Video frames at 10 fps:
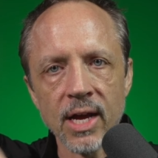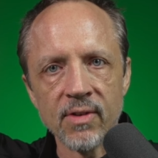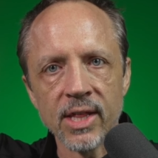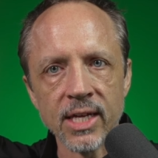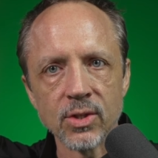
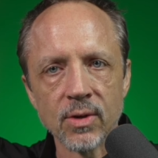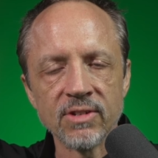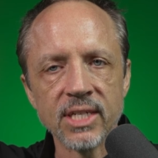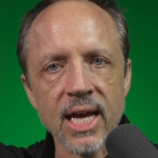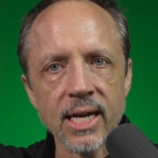Everything's sort of
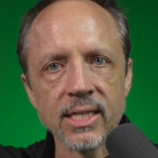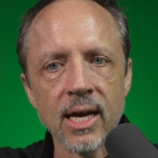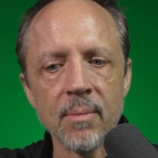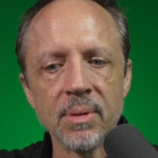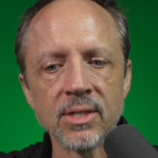stacked
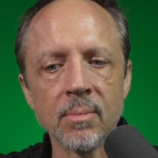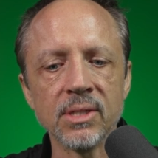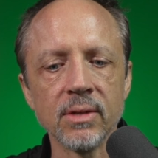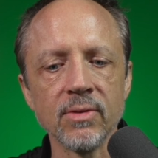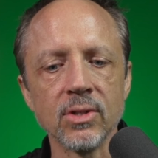up. It's
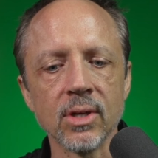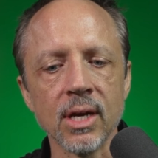almost if you took